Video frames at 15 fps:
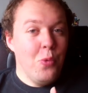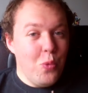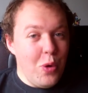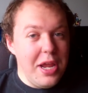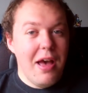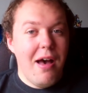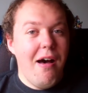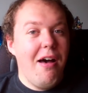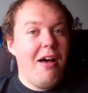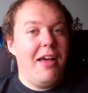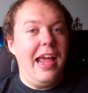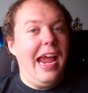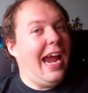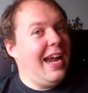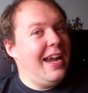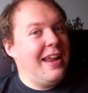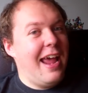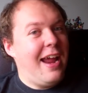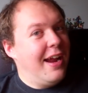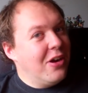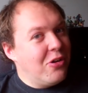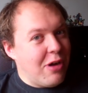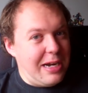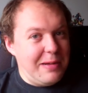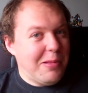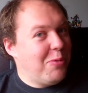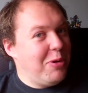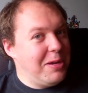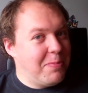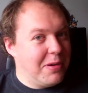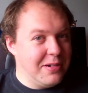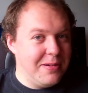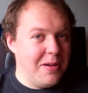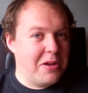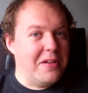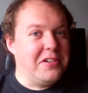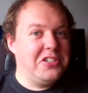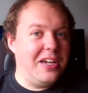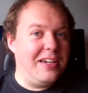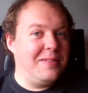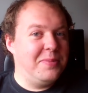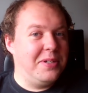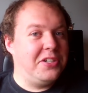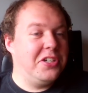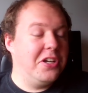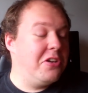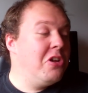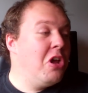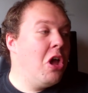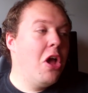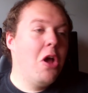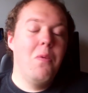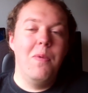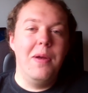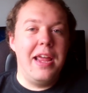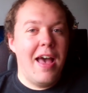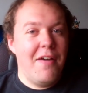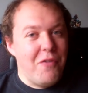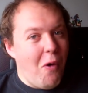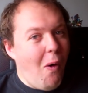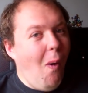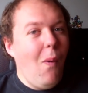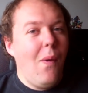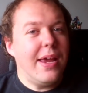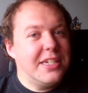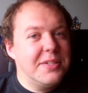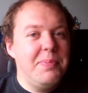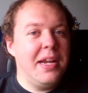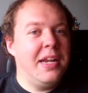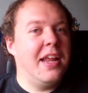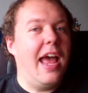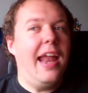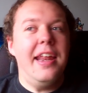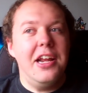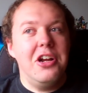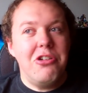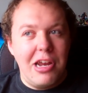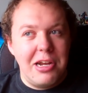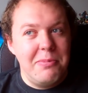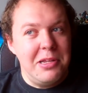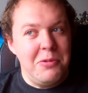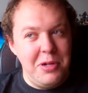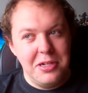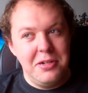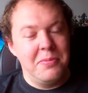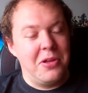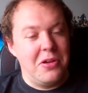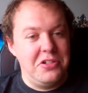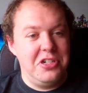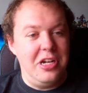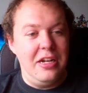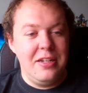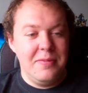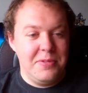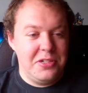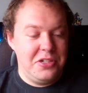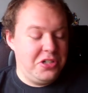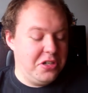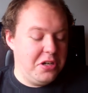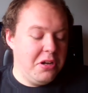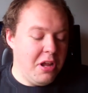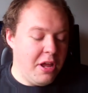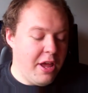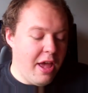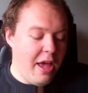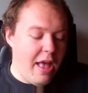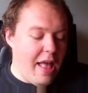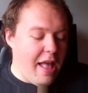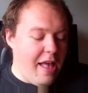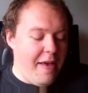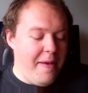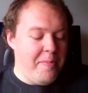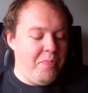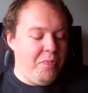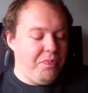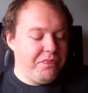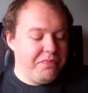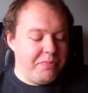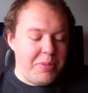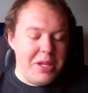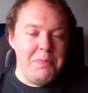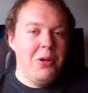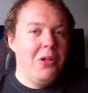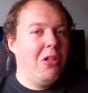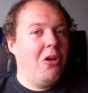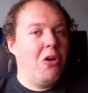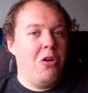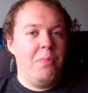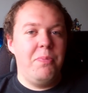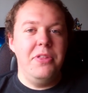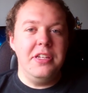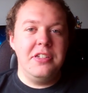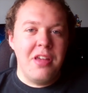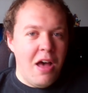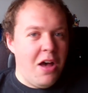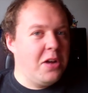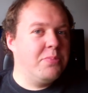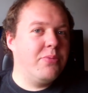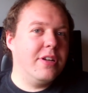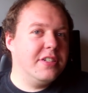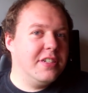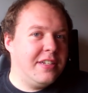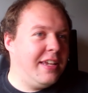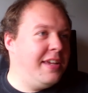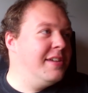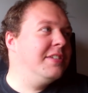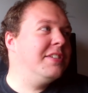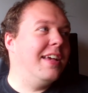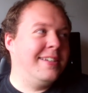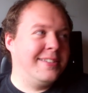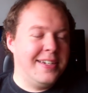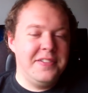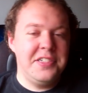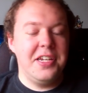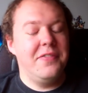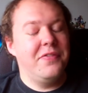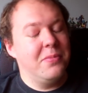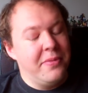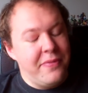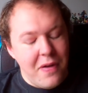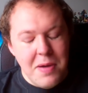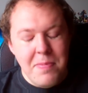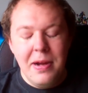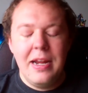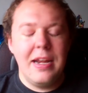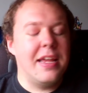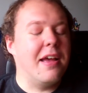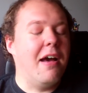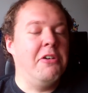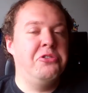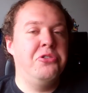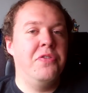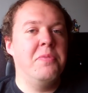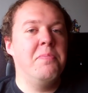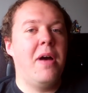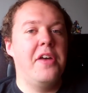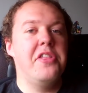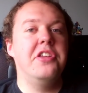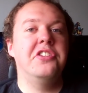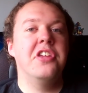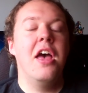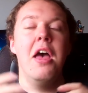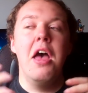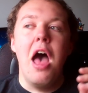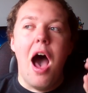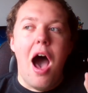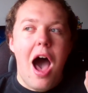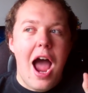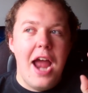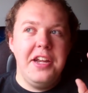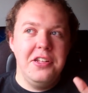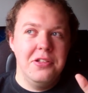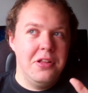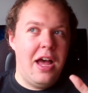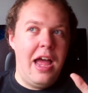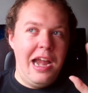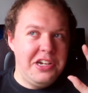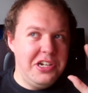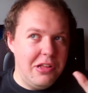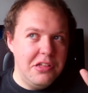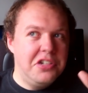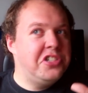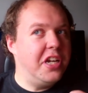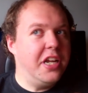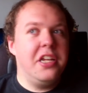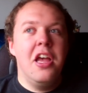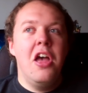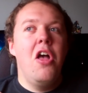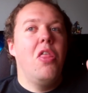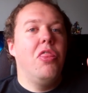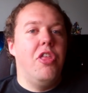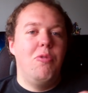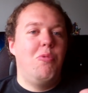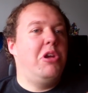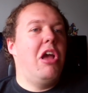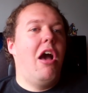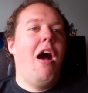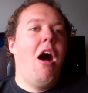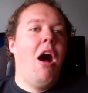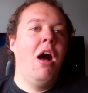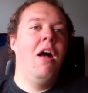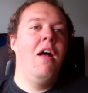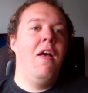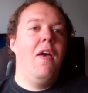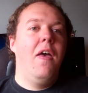we are in an incredibly weak negotiating position. We have always been an incredibly weak negotiating position. People, these hard Brexiteers, as I've said from the very beginning, are driven by this ideology that we are